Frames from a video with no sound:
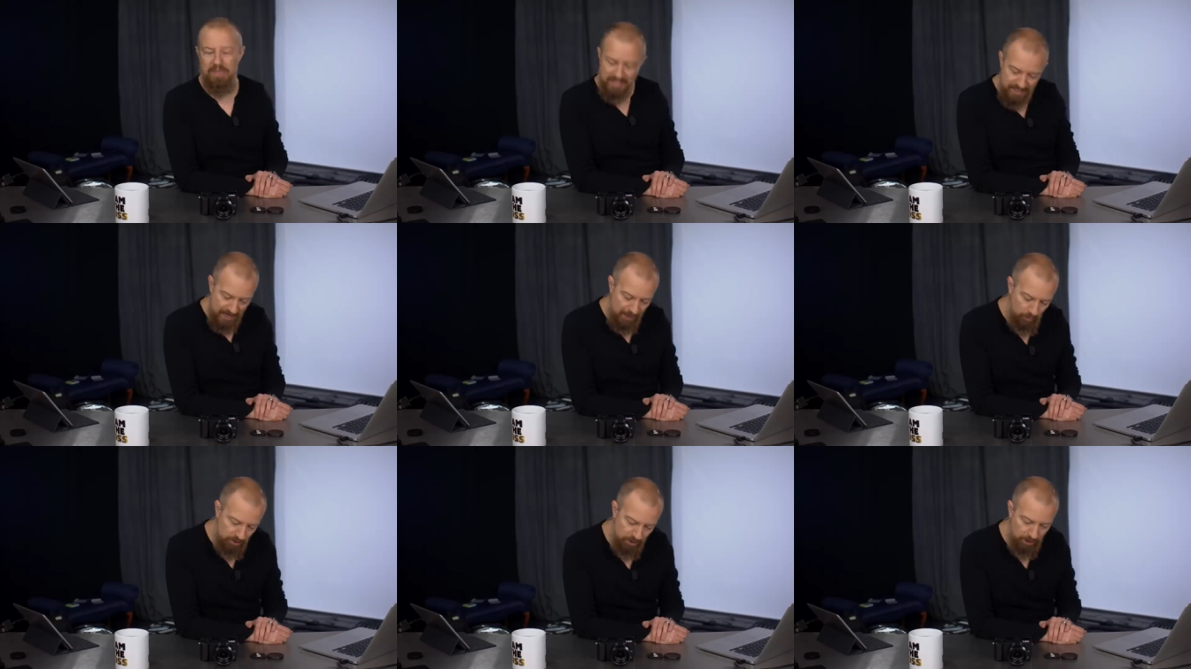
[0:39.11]
And today
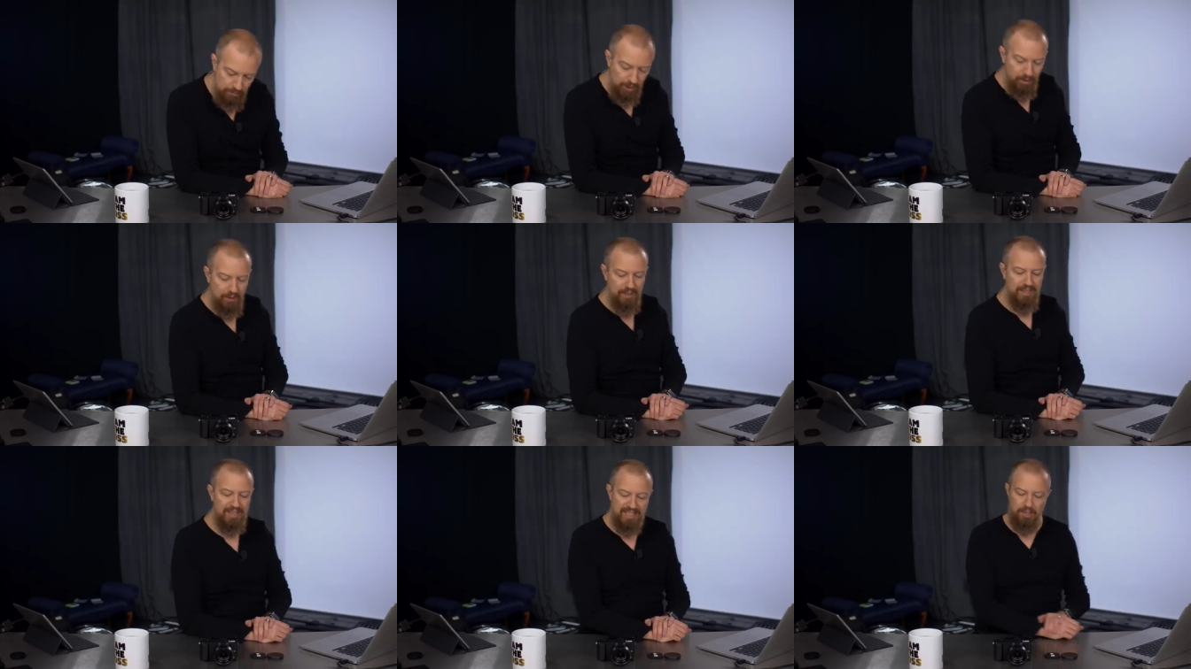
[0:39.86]
we're talking about
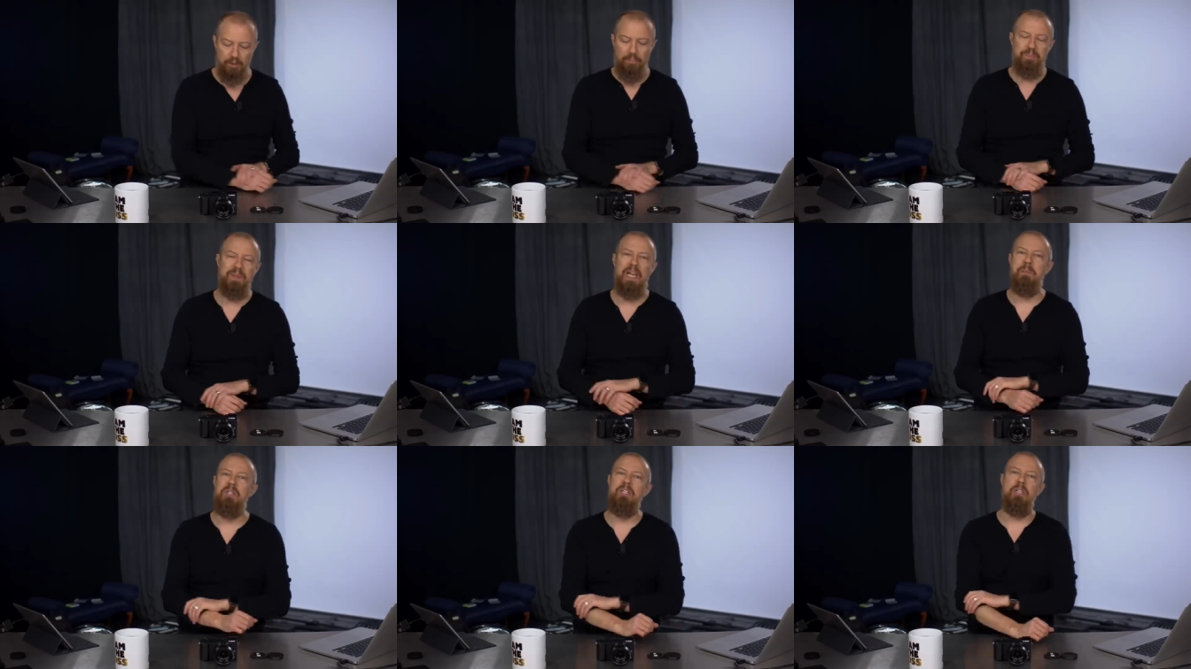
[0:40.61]
gear,
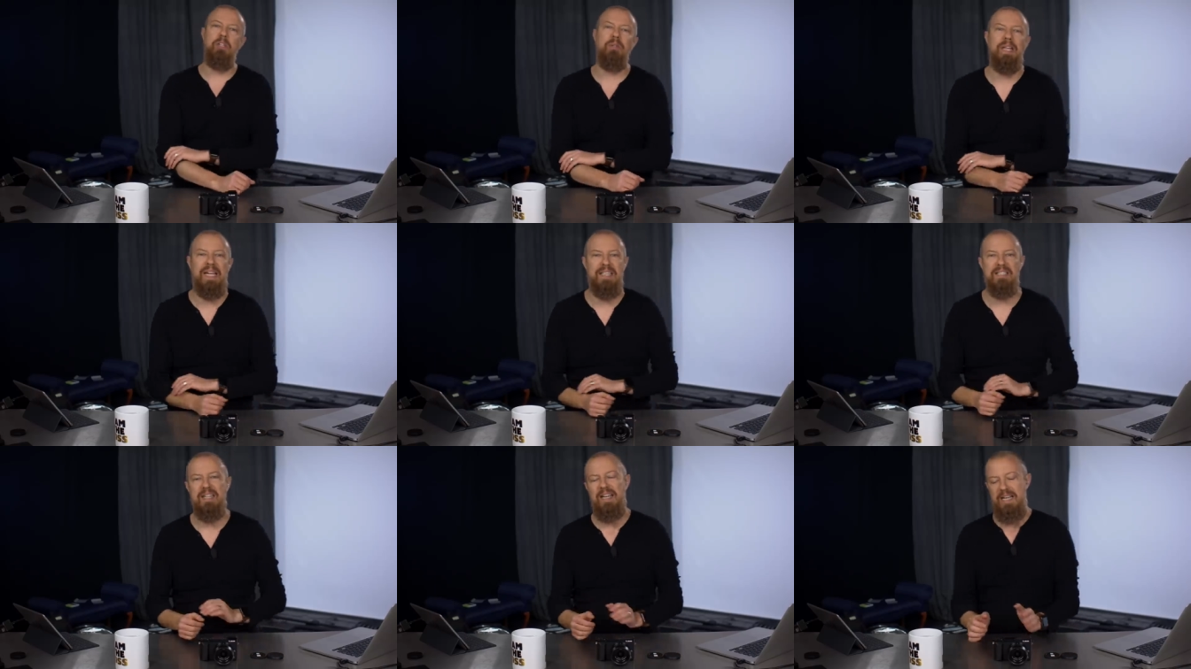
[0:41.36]
a particular lens